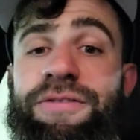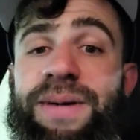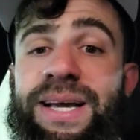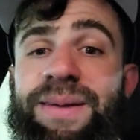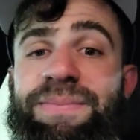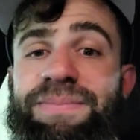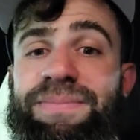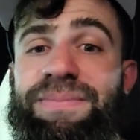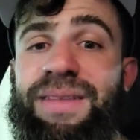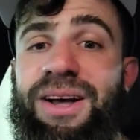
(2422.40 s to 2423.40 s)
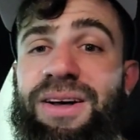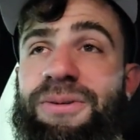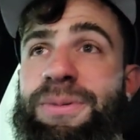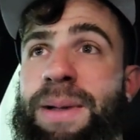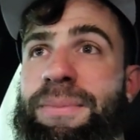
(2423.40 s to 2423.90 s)
Man. I'll
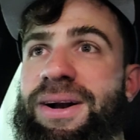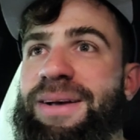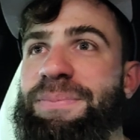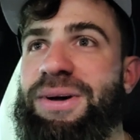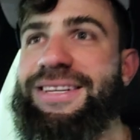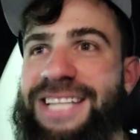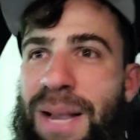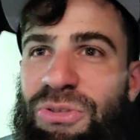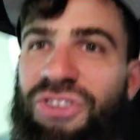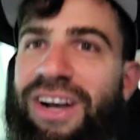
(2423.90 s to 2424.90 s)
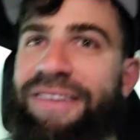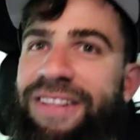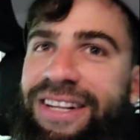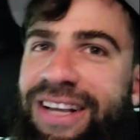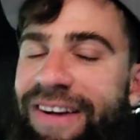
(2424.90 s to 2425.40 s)
remember to put a snapshot of
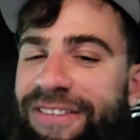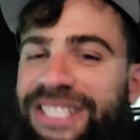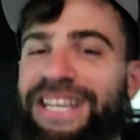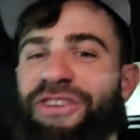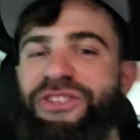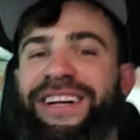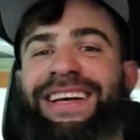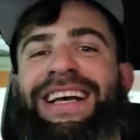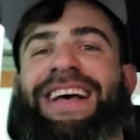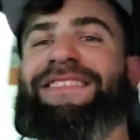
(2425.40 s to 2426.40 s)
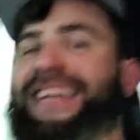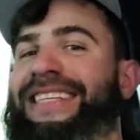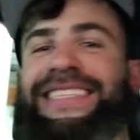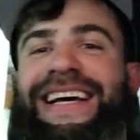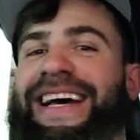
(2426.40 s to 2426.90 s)
the conversation. But he
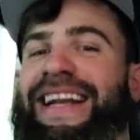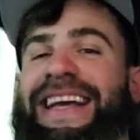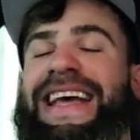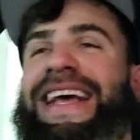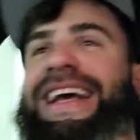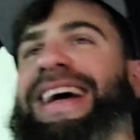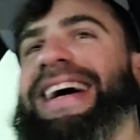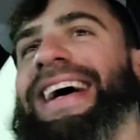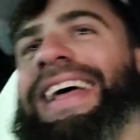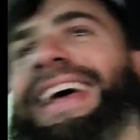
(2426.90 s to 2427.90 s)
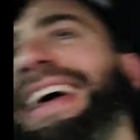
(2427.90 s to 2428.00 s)
said, yeah.